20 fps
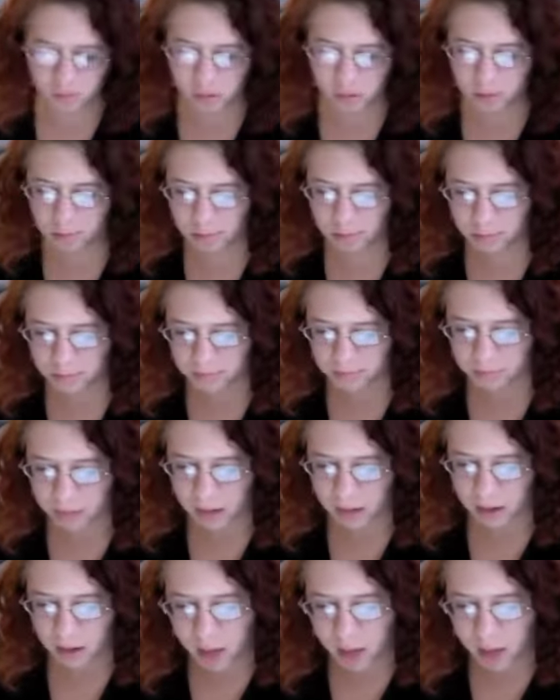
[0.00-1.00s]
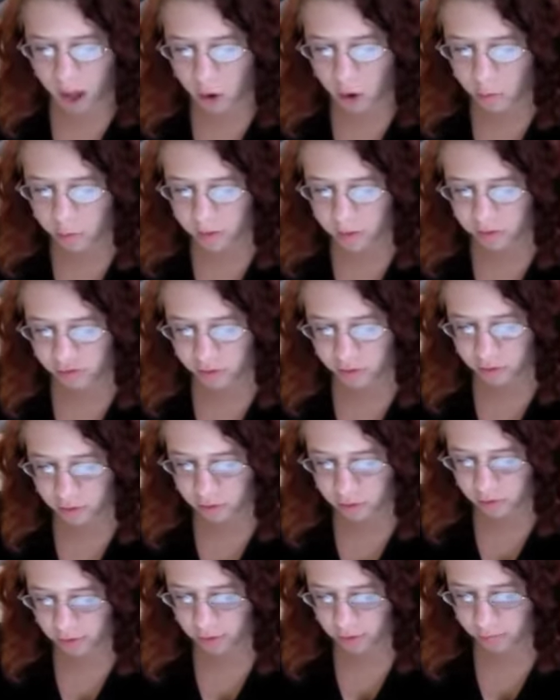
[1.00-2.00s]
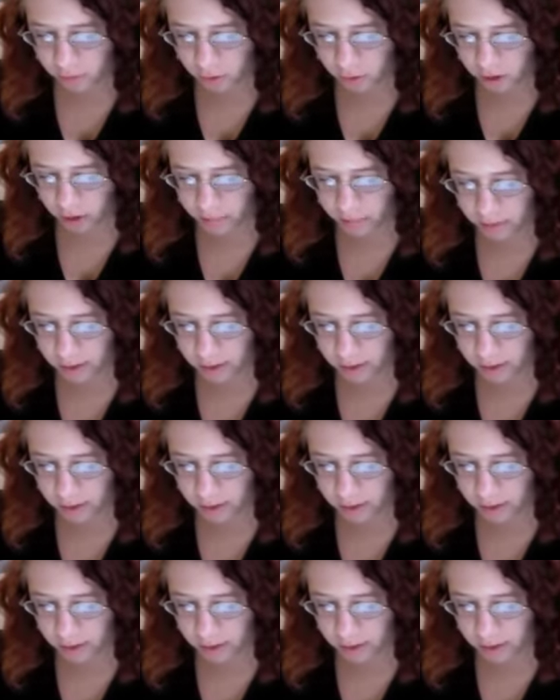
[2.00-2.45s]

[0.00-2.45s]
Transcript: words. I would much rather use this program